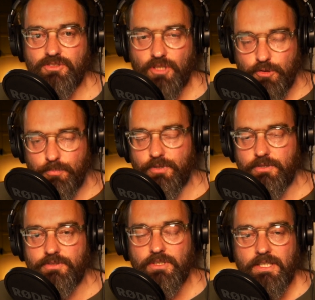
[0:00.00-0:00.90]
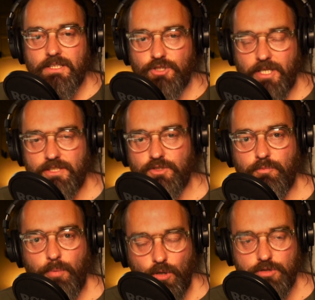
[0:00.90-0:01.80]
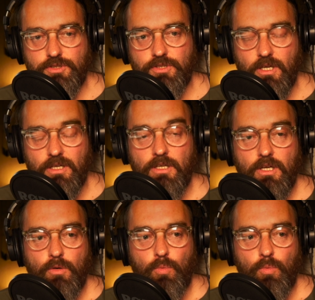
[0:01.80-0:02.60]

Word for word: sobered change of posture?